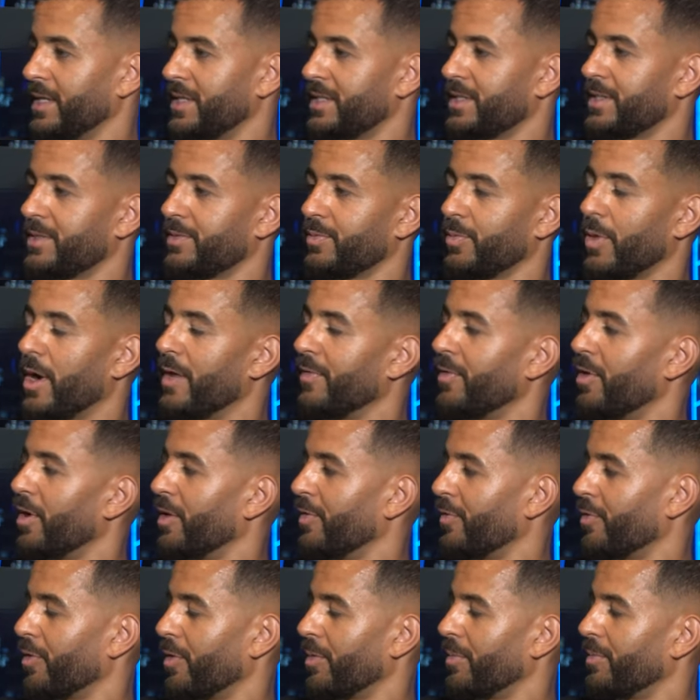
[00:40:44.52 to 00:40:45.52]
It's what I've
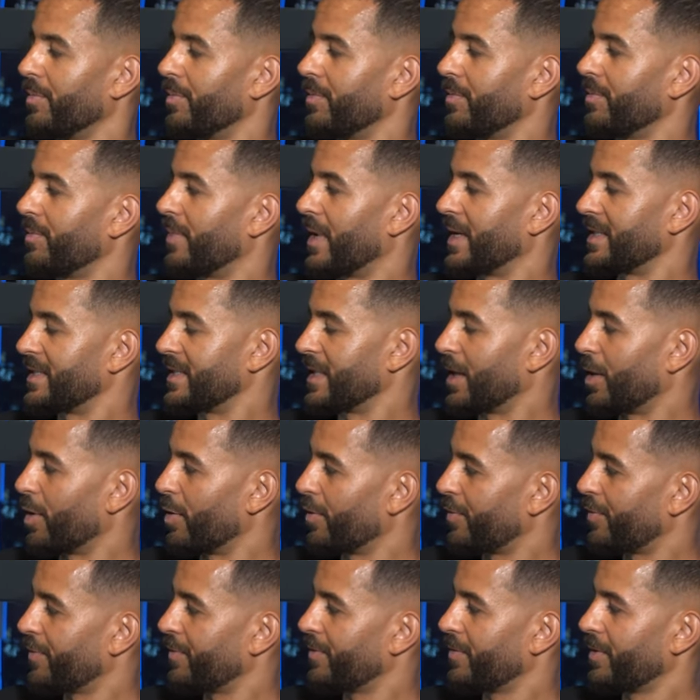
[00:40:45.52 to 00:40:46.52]
learned from
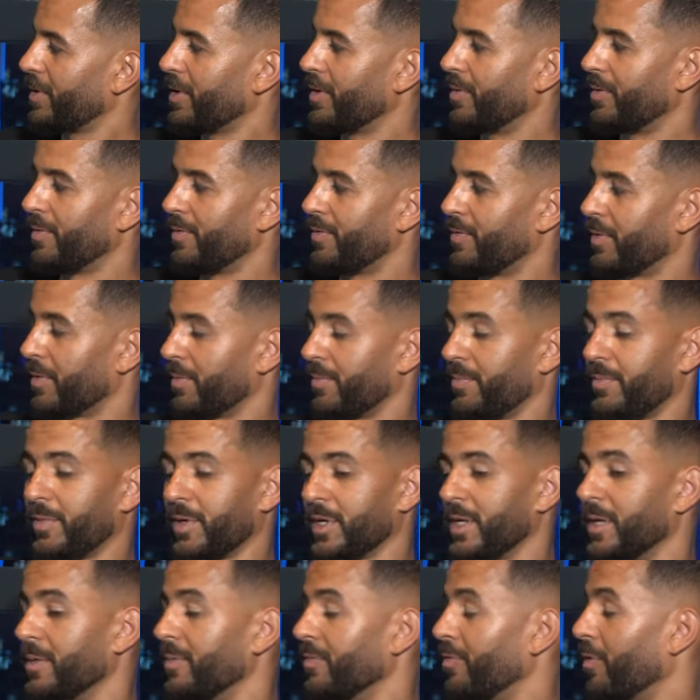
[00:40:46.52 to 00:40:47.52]
myself, from
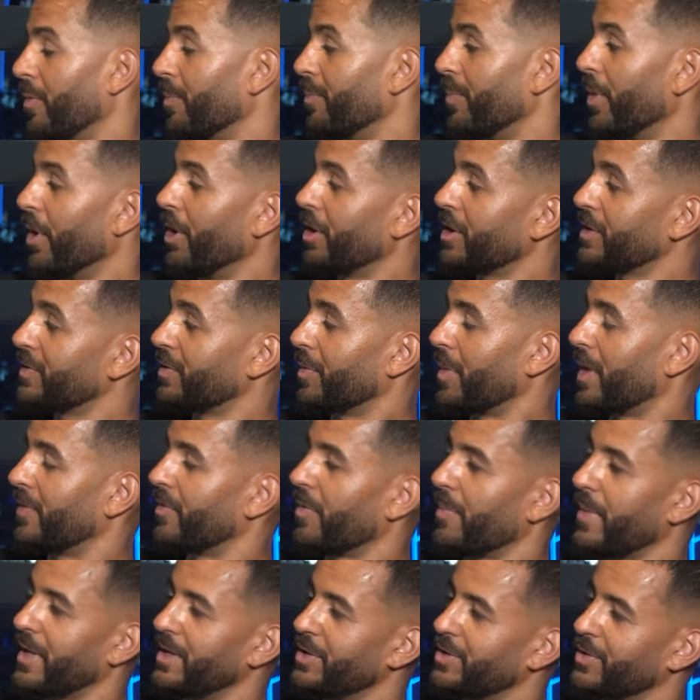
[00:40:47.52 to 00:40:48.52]
fucking, from books, from
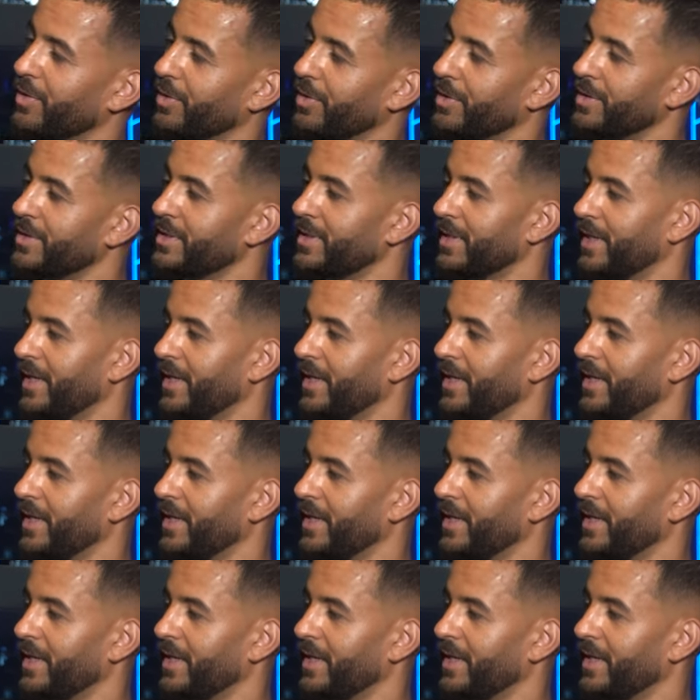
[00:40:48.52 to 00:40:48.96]
other mentors.